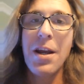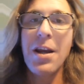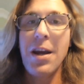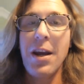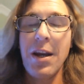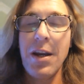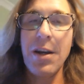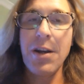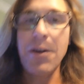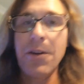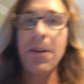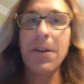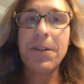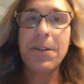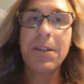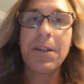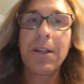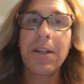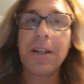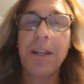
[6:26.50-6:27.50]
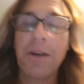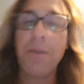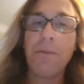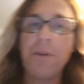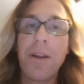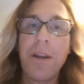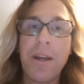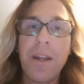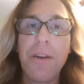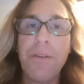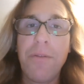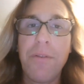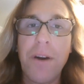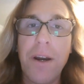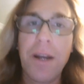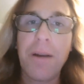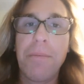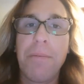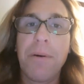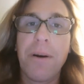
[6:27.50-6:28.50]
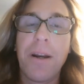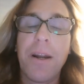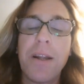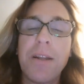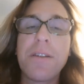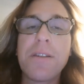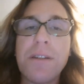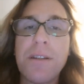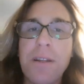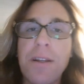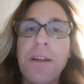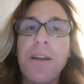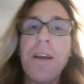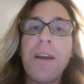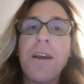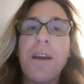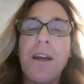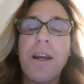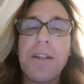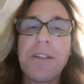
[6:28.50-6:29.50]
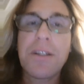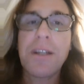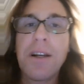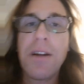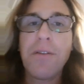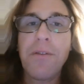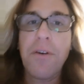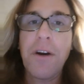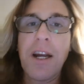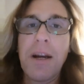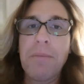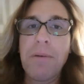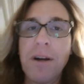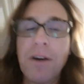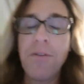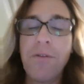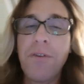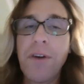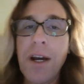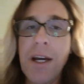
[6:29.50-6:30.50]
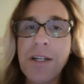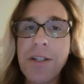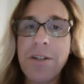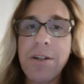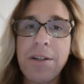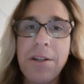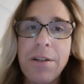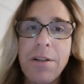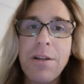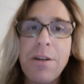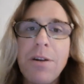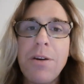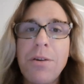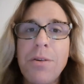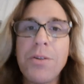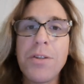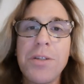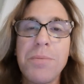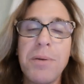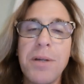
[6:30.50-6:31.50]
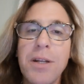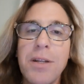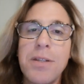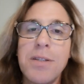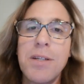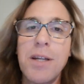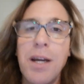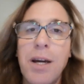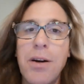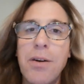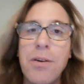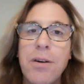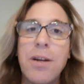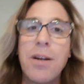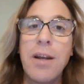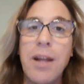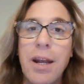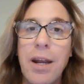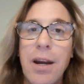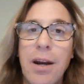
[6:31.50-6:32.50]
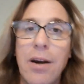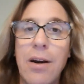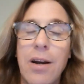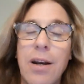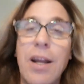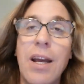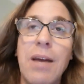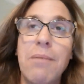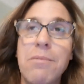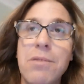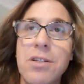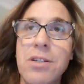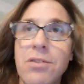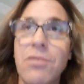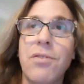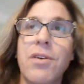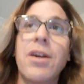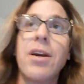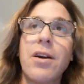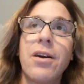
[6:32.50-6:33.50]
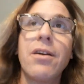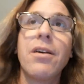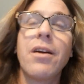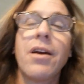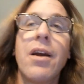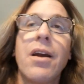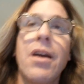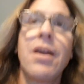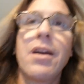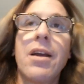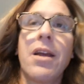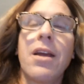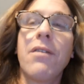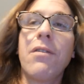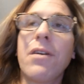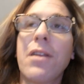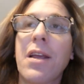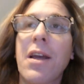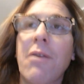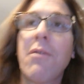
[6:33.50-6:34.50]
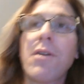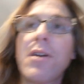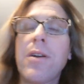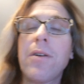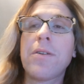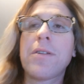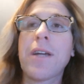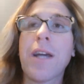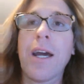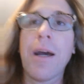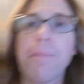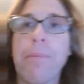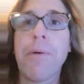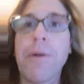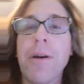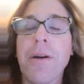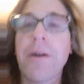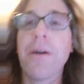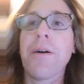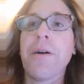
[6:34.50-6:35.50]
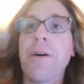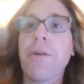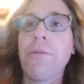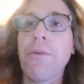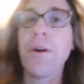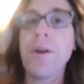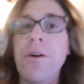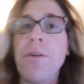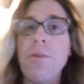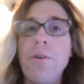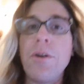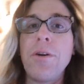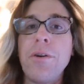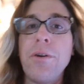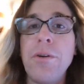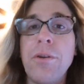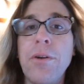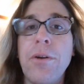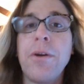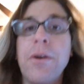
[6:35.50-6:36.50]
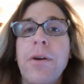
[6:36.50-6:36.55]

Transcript: and noticing that when it vibrates, it's going to vibrate faster than the known speed of sound in air and atmosphere, given that when you tap on a railroad,